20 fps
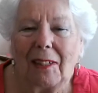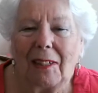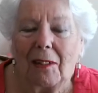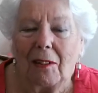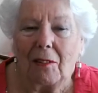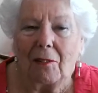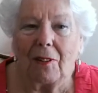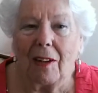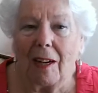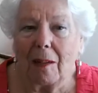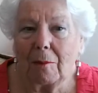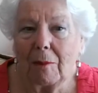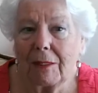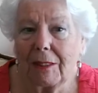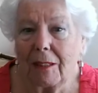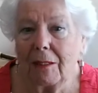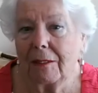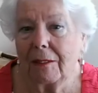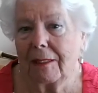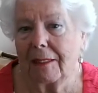Farmers don't
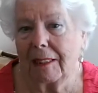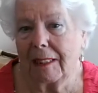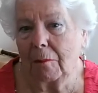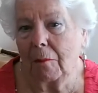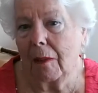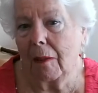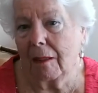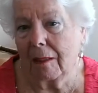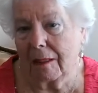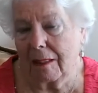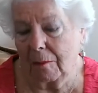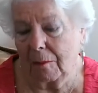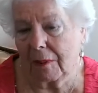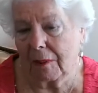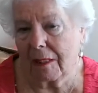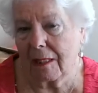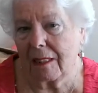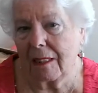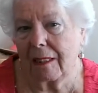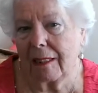seem to mind them because
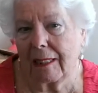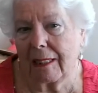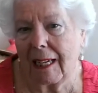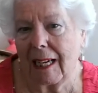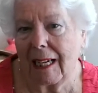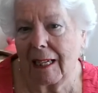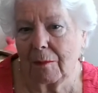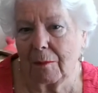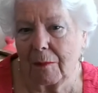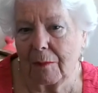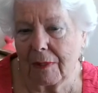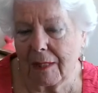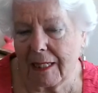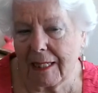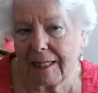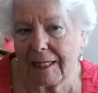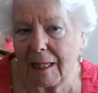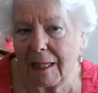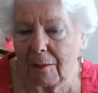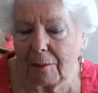nothing happens
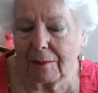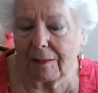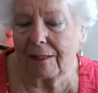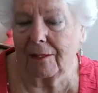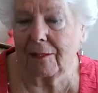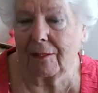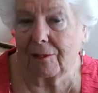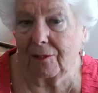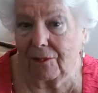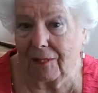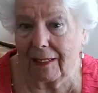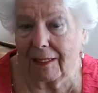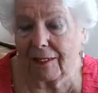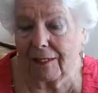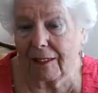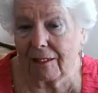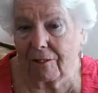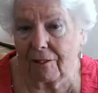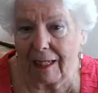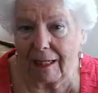except that the
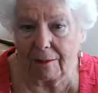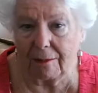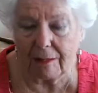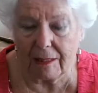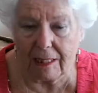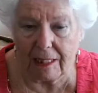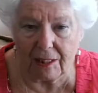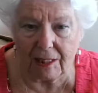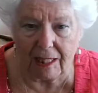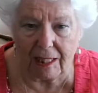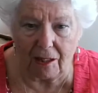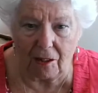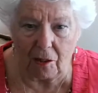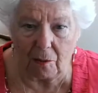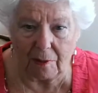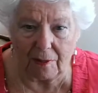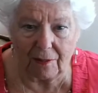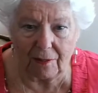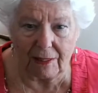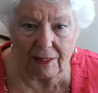ground is terribly,
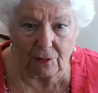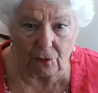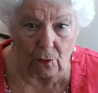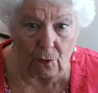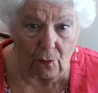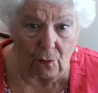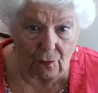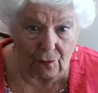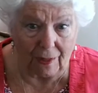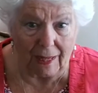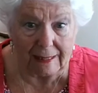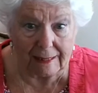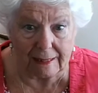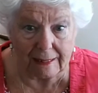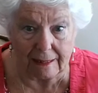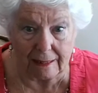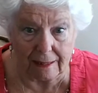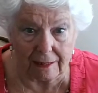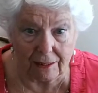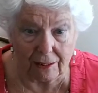it's all
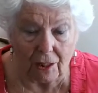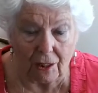flattened.